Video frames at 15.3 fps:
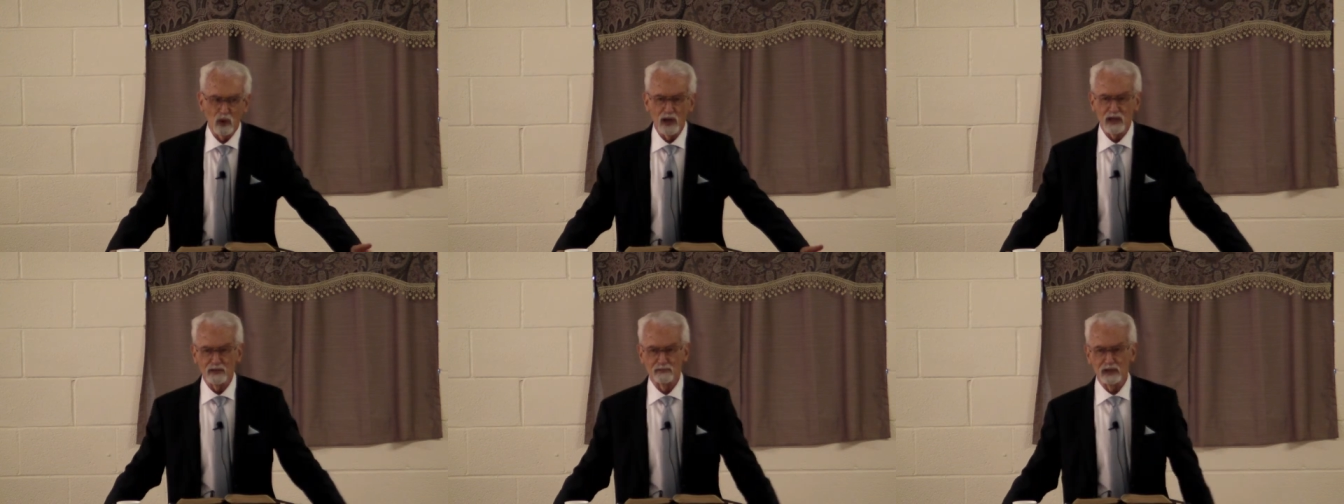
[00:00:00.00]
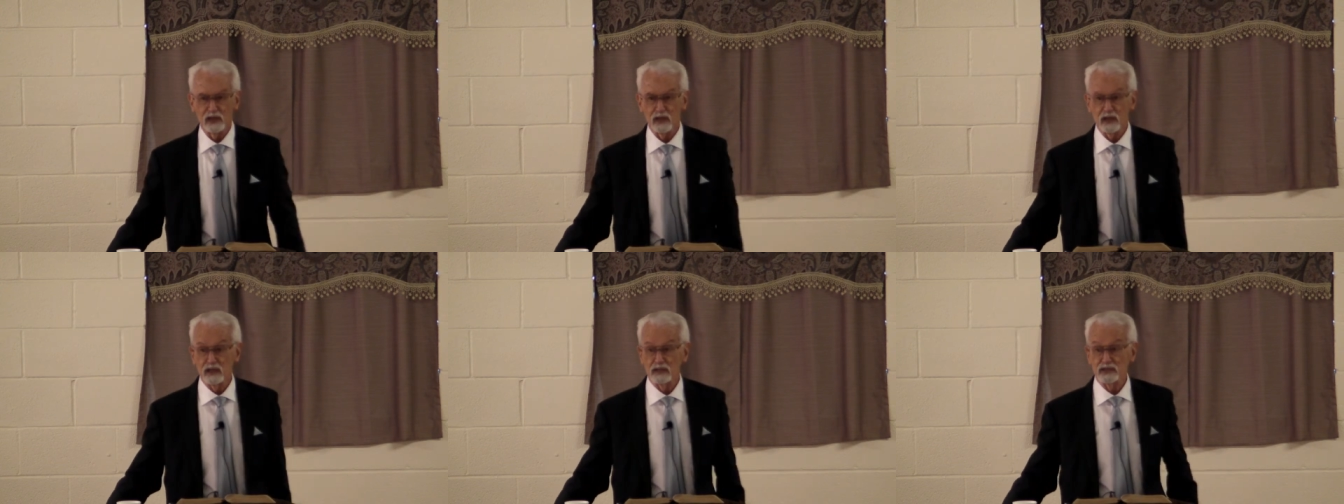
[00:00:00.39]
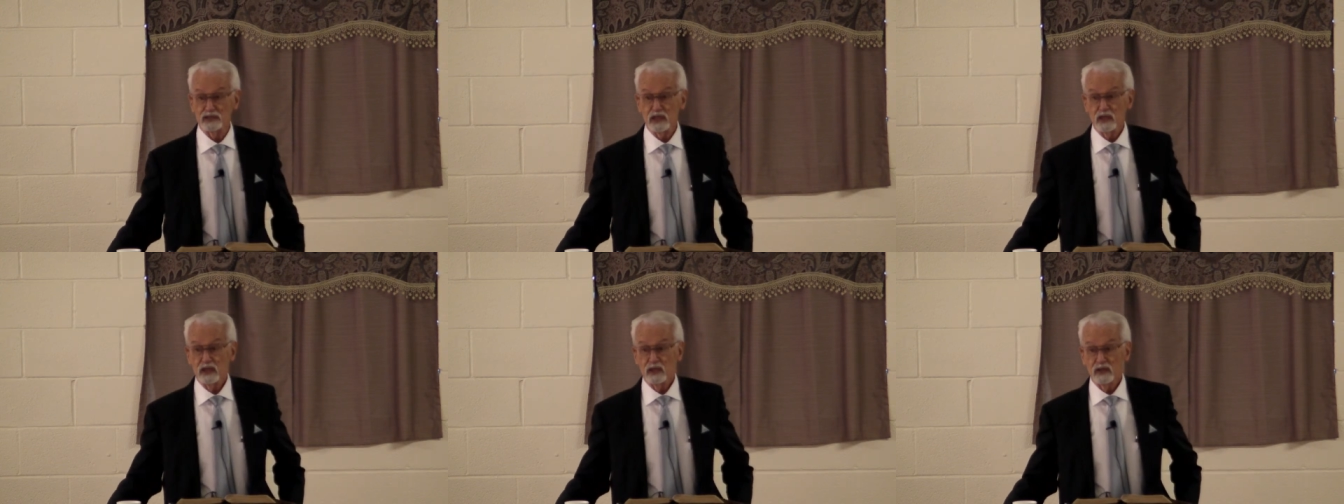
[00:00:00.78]
Why?
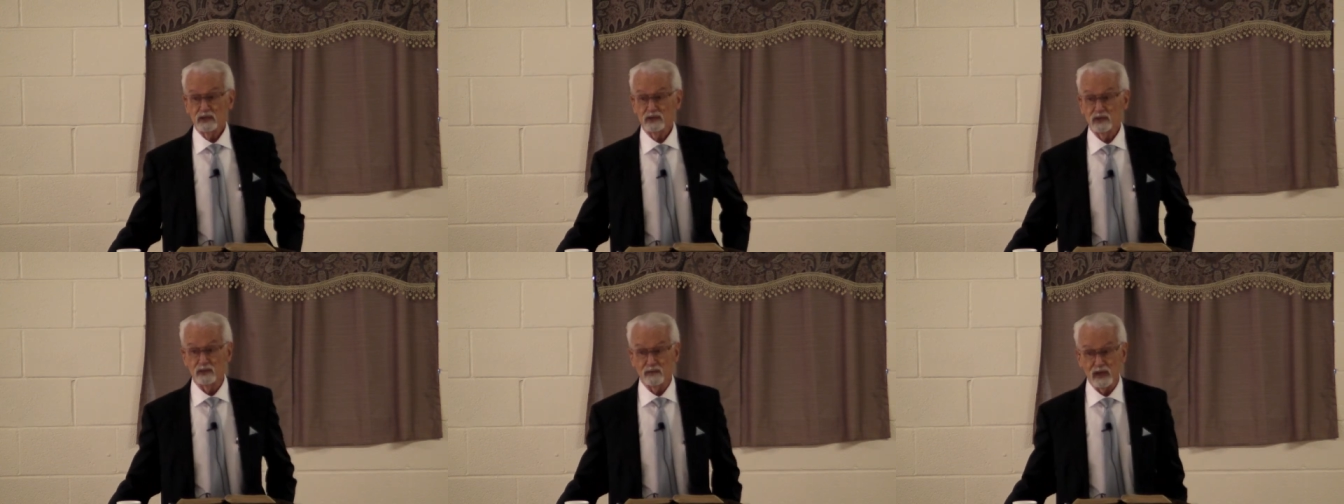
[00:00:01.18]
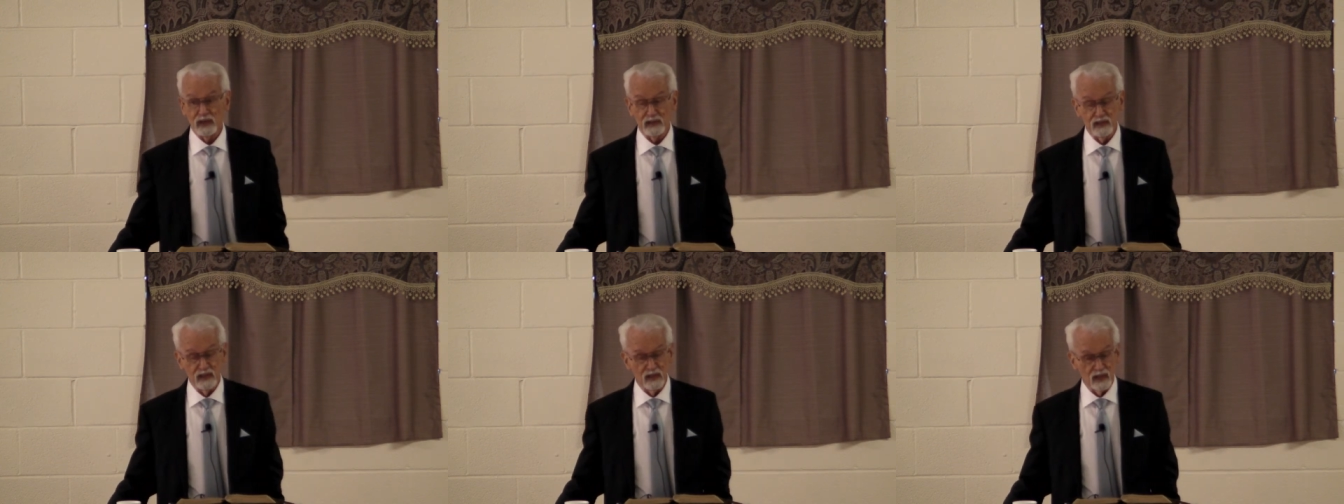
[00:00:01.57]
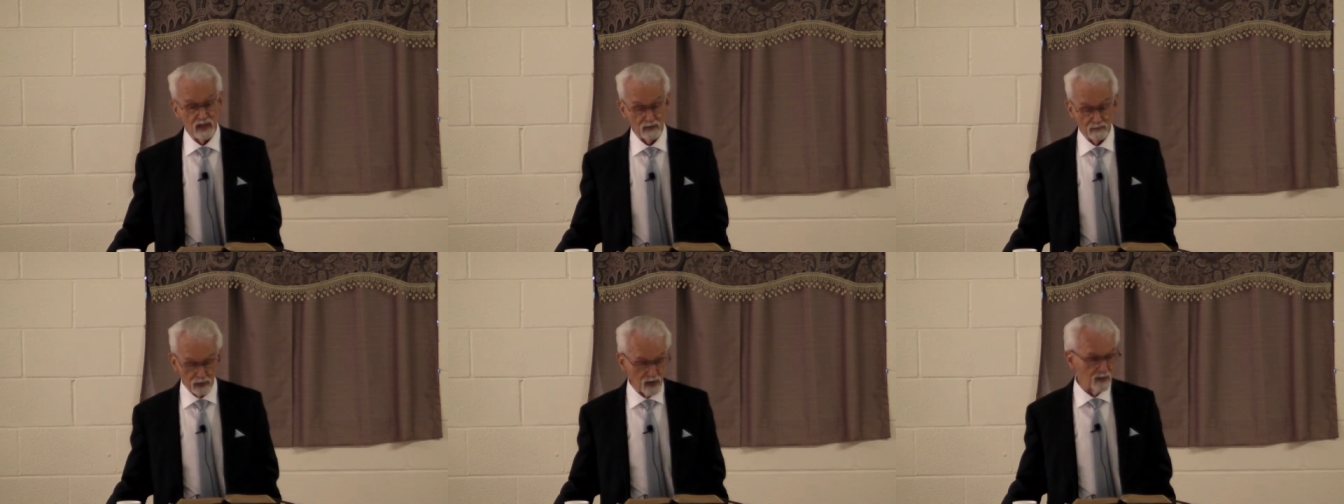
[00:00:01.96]
Because you made
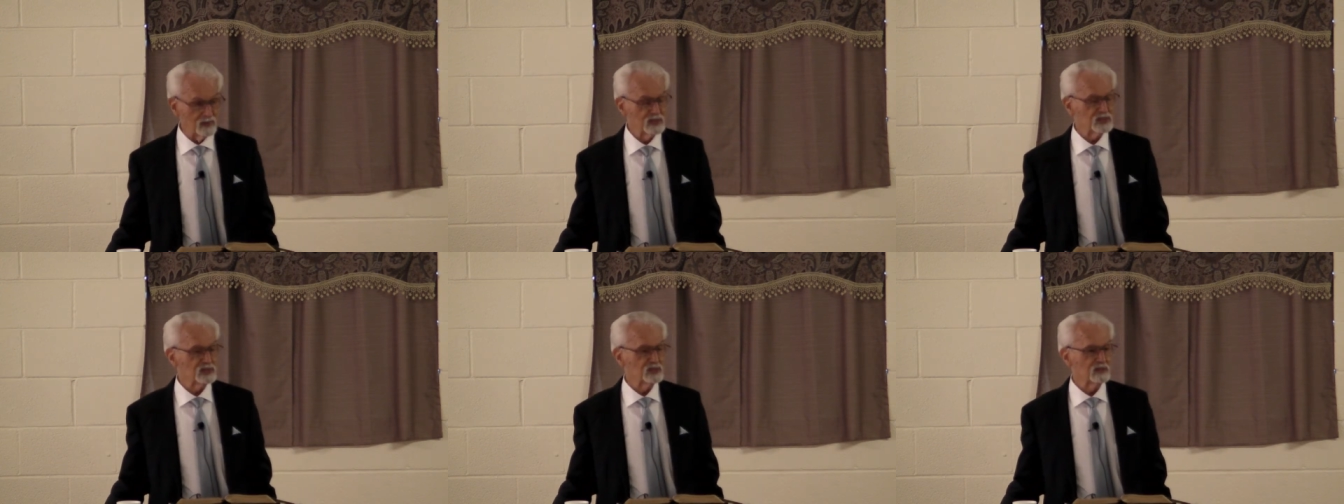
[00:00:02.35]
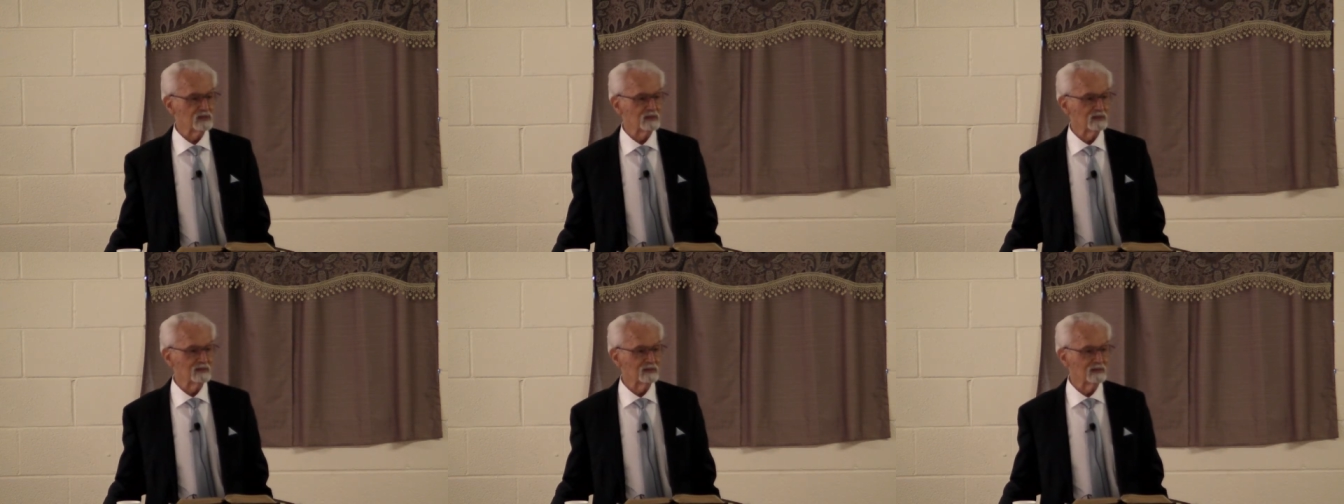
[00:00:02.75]
a promise,